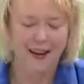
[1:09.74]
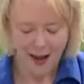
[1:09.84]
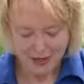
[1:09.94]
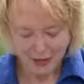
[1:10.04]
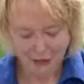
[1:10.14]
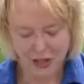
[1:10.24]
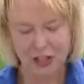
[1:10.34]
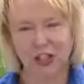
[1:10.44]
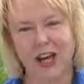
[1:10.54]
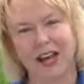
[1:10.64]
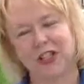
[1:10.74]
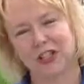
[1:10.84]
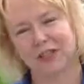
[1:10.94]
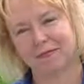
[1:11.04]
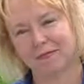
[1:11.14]
As for
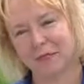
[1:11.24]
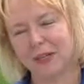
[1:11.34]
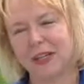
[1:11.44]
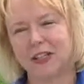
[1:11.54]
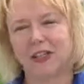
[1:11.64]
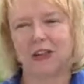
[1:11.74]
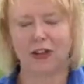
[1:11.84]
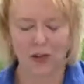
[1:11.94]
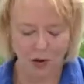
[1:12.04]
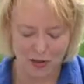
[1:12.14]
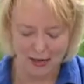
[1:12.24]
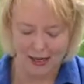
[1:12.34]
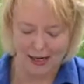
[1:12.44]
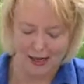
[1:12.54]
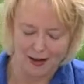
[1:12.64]
education, we need to look
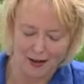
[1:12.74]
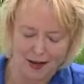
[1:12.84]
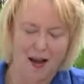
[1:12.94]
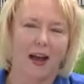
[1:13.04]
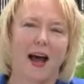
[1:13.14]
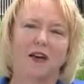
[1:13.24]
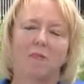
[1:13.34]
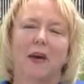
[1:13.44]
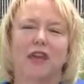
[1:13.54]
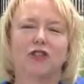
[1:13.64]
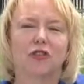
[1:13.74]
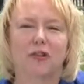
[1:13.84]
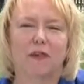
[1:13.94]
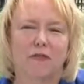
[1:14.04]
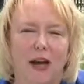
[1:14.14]
closely at how to measure
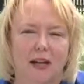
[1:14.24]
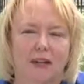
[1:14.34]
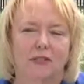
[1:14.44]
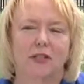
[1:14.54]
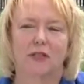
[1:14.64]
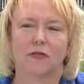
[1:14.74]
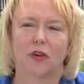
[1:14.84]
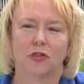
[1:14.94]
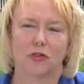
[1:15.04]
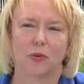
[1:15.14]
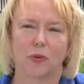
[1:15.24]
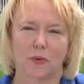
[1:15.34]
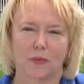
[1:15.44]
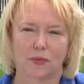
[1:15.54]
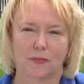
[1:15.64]
the effectiveness of our
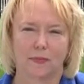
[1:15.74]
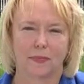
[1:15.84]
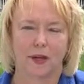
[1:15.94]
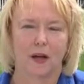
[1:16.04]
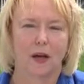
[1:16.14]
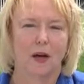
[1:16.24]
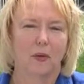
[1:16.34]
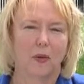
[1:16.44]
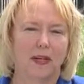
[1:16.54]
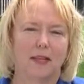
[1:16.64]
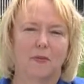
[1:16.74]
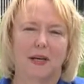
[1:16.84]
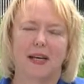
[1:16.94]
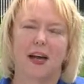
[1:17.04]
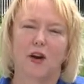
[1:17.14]
schools. We need to
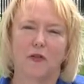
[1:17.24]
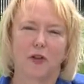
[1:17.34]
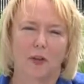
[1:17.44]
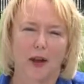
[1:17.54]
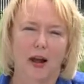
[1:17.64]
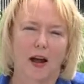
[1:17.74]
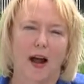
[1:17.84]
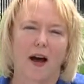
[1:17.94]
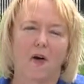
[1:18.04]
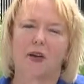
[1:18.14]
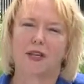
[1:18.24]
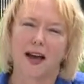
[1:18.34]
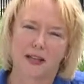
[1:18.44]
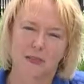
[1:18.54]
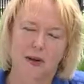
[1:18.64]
be careful about how our
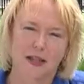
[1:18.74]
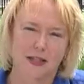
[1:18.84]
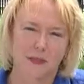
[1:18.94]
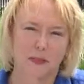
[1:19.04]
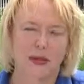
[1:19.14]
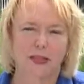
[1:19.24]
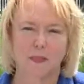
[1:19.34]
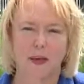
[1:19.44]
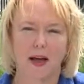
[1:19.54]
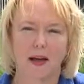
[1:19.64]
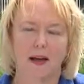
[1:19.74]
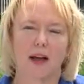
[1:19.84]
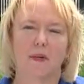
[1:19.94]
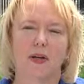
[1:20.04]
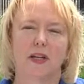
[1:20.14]
tax money is being spent,
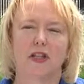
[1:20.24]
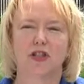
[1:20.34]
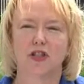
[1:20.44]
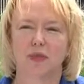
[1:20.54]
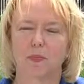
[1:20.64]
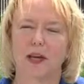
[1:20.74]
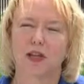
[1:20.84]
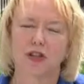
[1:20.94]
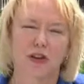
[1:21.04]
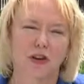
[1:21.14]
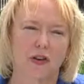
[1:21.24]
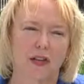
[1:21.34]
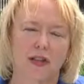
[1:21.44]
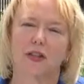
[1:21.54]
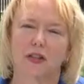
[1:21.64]
and we need to make sure
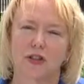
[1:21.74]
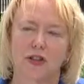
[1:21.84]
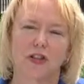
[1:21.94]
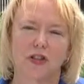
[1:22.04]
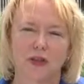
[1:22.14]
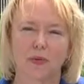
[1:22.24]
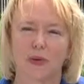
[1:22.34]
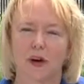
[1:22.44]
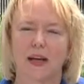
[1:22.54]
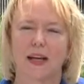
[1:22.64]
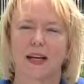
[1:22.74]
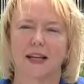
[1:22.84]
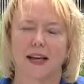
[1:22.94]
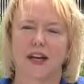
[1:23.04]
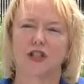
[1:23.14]
that the children are getting
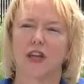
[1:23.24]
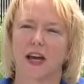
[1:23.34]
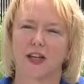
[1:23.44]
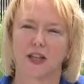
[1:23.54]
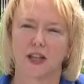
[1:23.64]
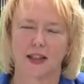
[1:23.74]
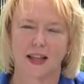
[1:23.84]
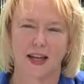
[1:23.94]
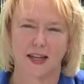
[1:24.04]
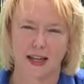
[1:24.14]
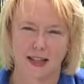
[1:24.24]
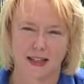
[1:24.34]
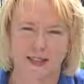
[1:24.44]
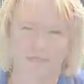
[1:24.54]
the education that they need.